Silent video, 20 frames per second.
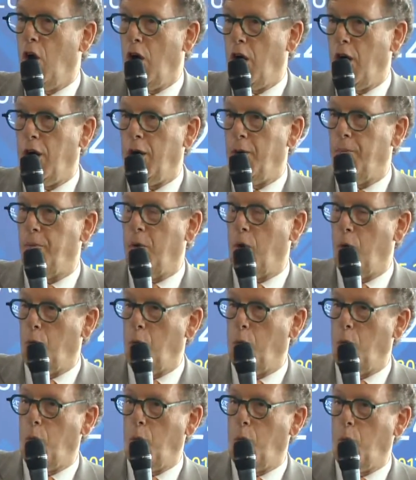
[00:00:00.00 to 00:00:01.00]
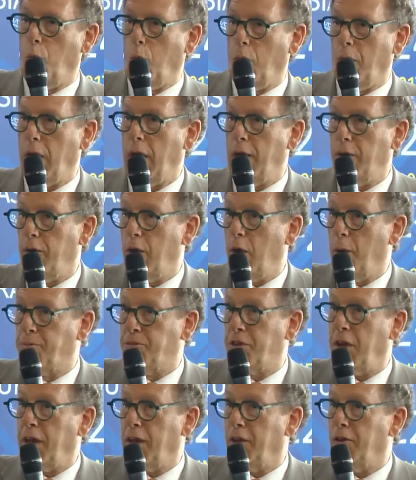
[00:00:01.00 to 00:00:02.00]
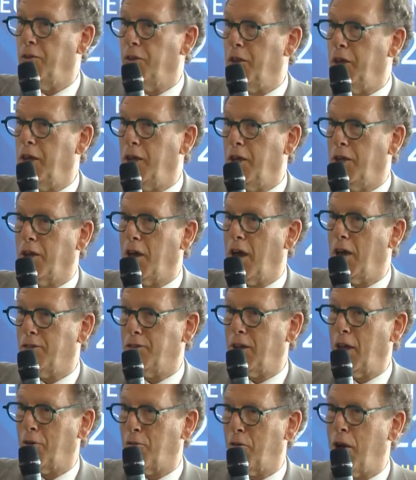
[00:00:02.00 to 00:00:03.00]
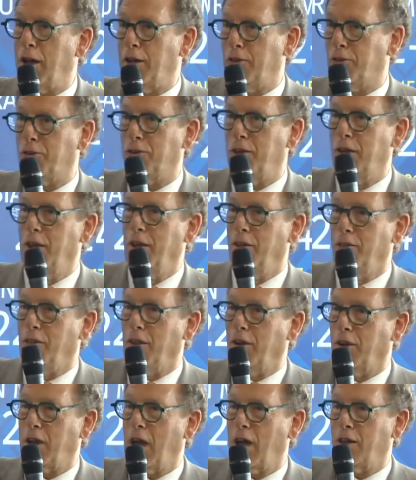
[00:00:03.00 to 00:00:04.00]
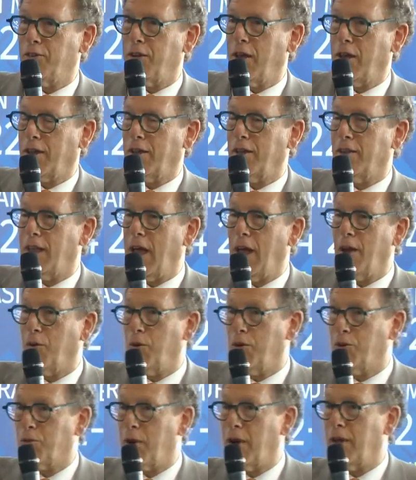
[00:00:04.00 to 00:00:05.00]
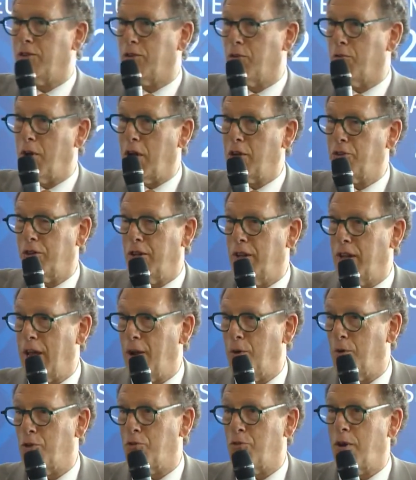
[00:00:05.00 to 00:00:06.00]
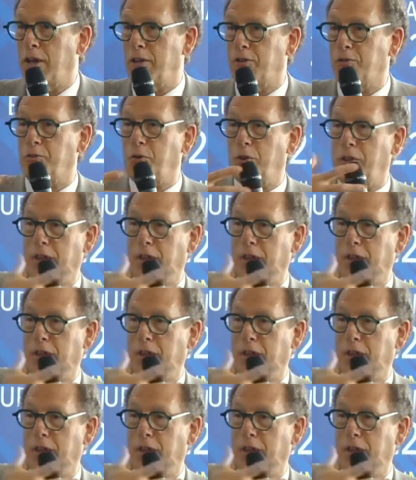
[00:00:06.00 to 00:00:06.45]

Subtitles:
and obtain the Kazakh rights, the Kazakh language rights, the Russian language rights for